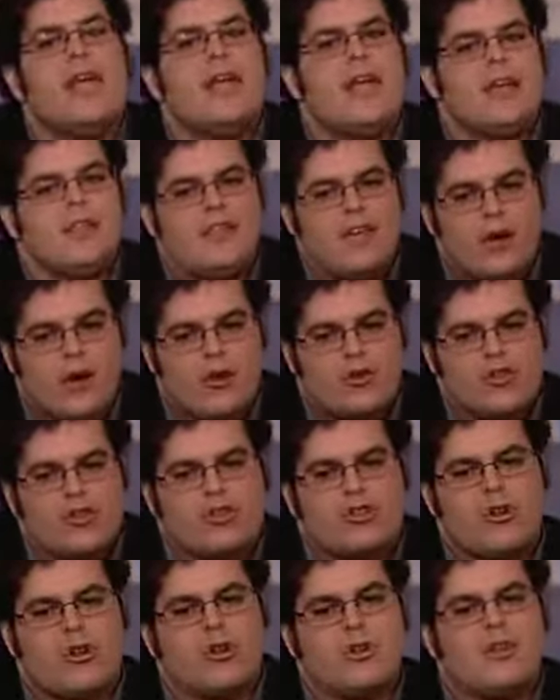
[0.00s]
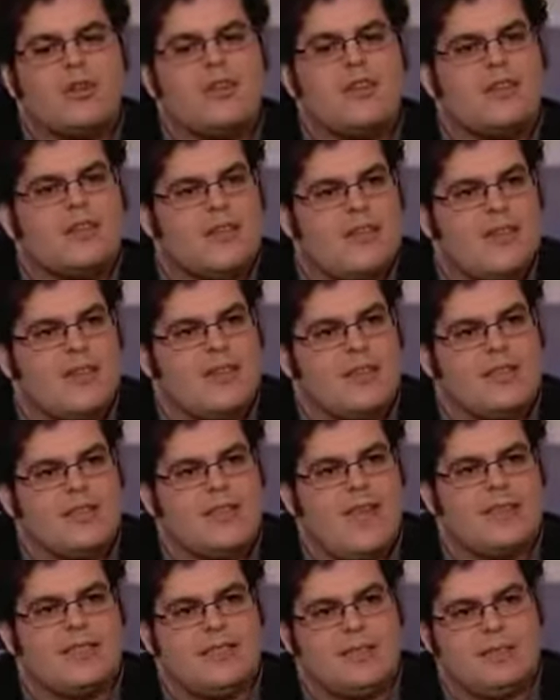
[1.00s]
There are certain things
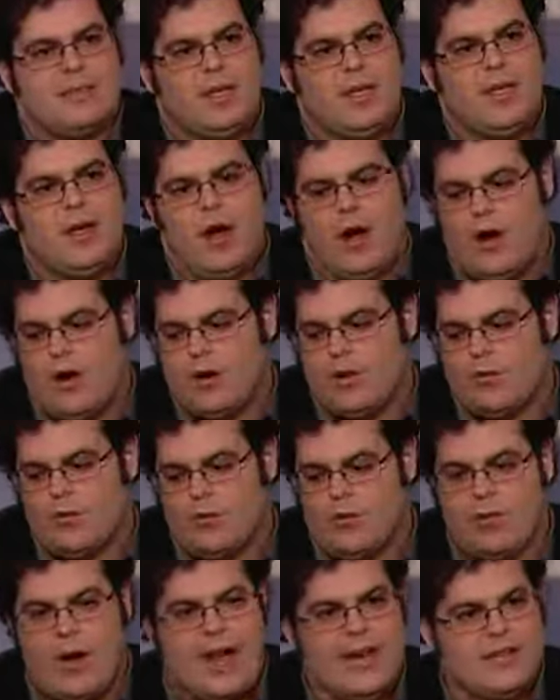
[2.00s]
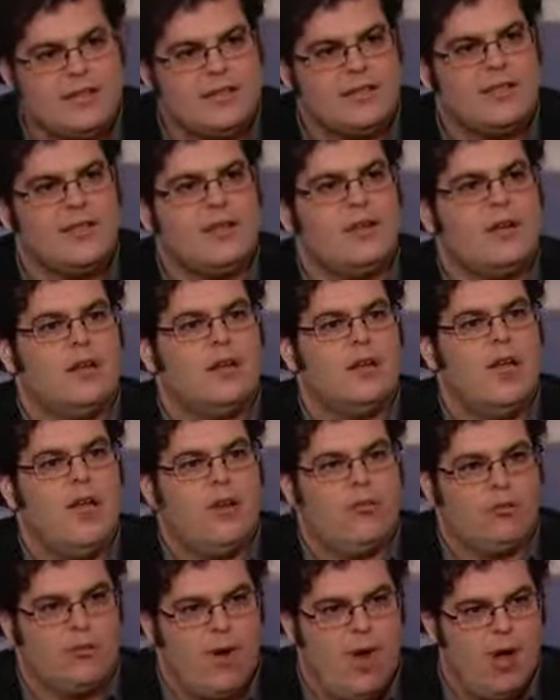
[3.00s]
that, to me, are right
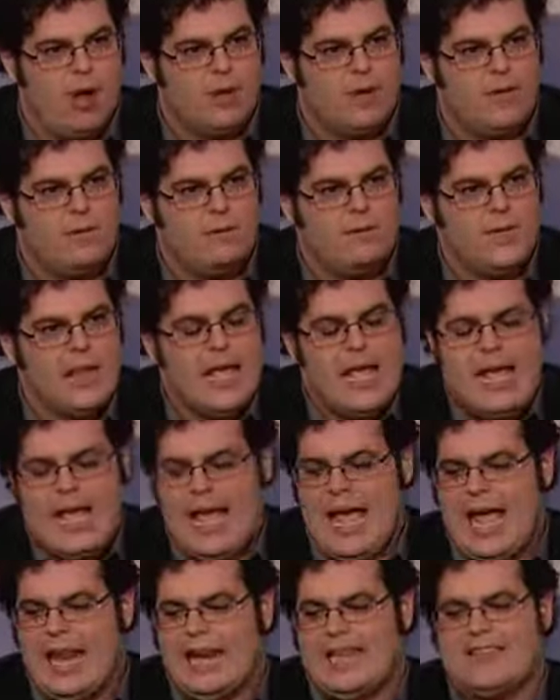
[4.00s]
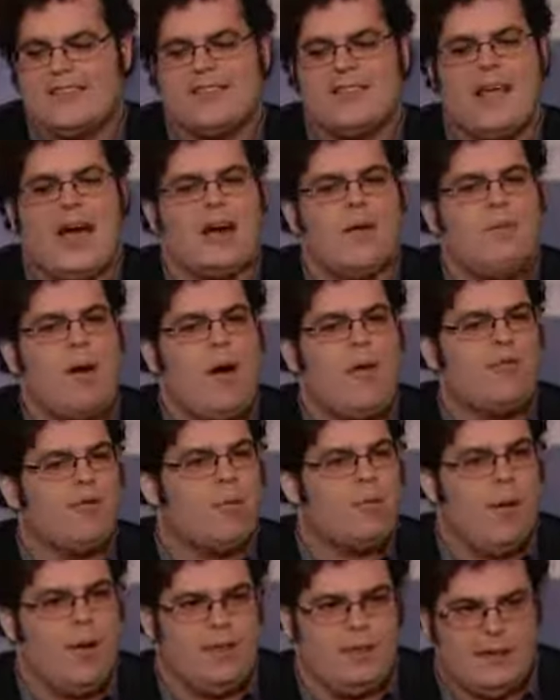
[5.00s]
and wrong. Mm-hmm. And it's not about
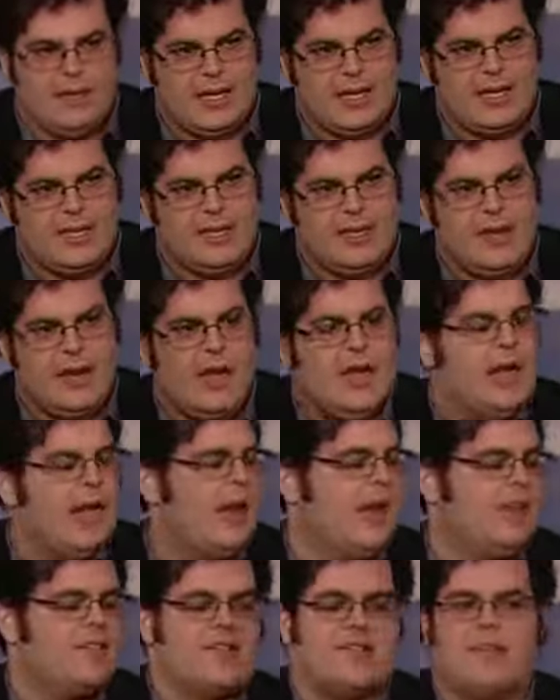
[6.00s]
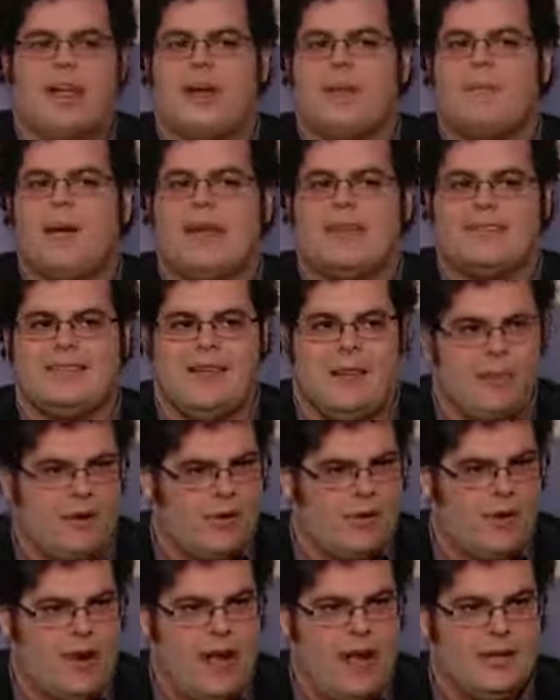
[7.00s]
Republican, and it's not about
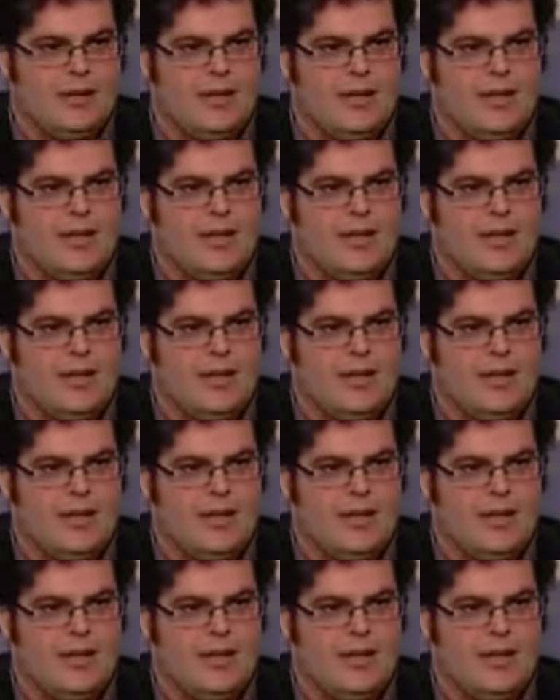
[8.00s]
Democrat.